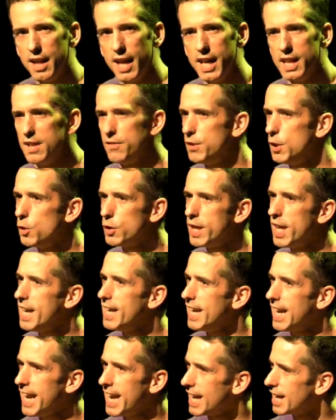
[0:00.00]
And if you
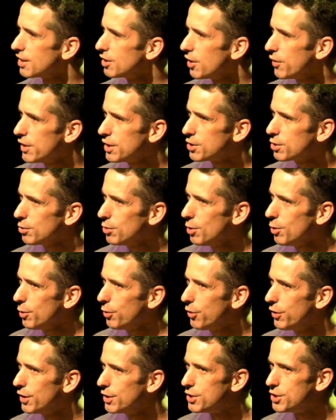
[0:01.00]
can't handle the
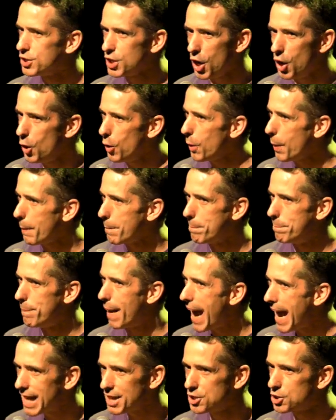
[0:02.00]
truth, don't
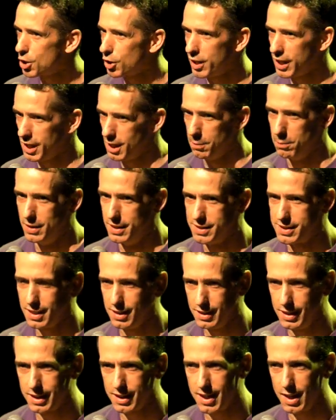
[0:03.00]
badger him
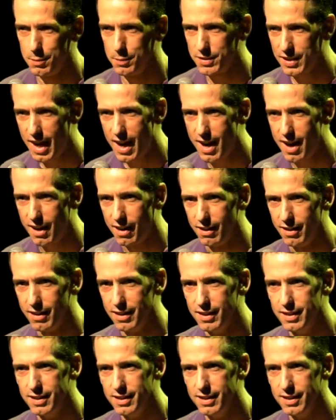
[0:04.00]
until it comes out.